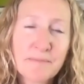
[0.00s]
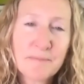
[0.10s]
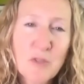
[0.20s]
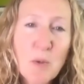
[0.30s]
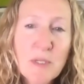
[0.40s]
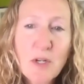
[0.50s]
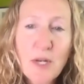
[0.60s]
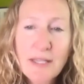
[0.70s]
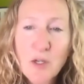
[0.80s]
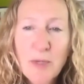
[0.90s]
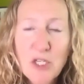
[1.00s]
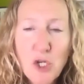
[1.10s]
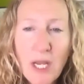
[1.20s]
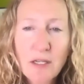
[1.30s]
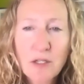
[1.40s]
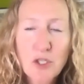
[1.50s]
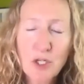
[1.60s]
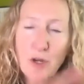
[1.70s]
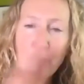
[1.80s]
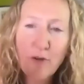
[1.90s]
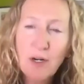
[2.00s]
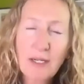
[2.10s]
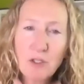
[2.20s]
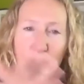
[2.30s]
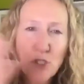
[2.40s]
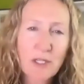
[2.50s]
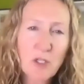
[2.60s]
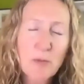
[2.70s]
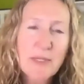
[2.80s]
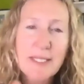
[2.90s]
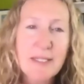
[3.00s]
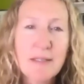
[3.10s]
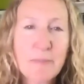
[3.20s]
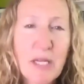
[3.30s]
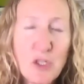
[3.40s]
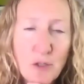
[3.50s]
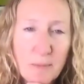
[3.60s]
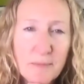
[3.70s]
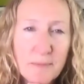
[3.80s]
So has there been turnover in your business much?